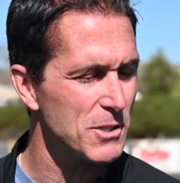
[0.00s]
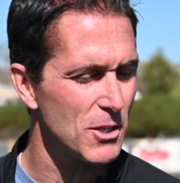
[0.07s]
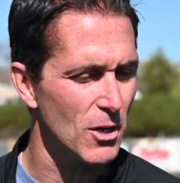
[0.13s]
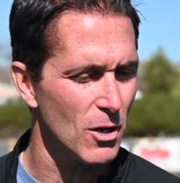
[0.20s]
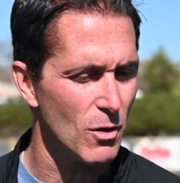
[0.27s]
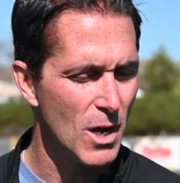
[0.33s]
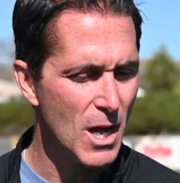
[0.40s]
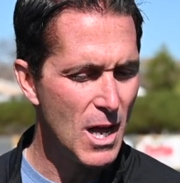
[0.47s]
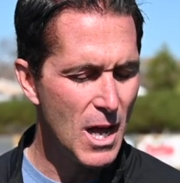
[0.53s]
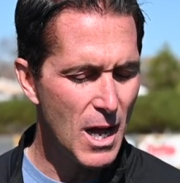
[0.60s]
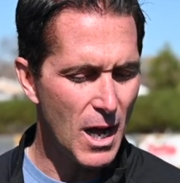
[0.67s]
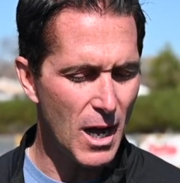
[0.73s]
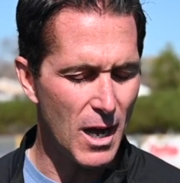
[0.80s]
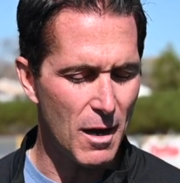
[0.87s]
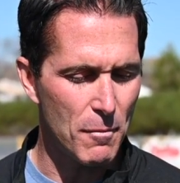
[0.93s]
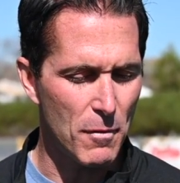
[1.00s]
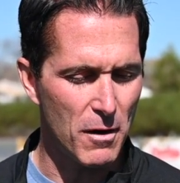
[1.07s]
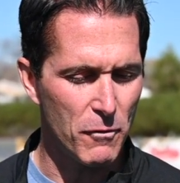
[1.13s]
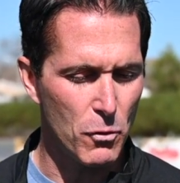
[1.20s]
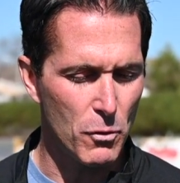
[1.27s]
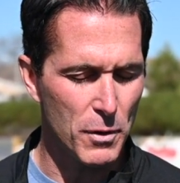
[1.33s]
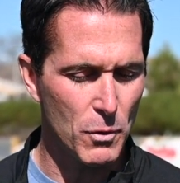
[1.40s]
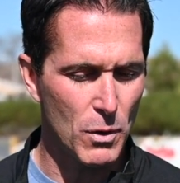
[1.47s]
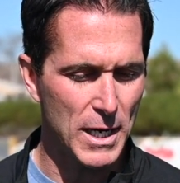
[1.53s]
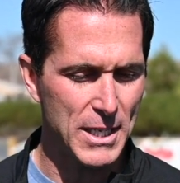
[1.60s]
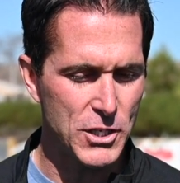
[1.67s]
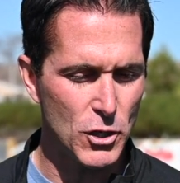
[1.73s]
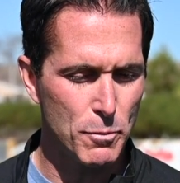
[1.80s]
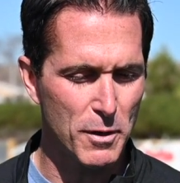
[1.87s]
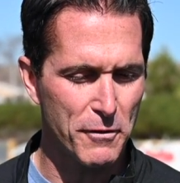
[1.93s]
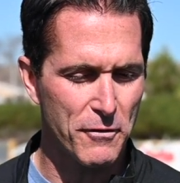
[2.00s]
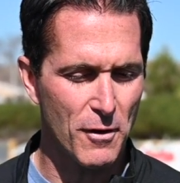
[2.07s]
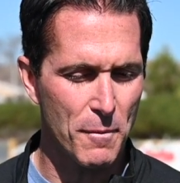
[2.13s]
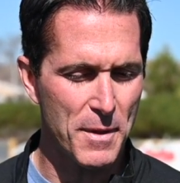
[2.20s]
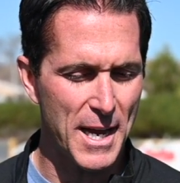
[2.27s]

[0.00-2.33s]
So, of what we want to do, but from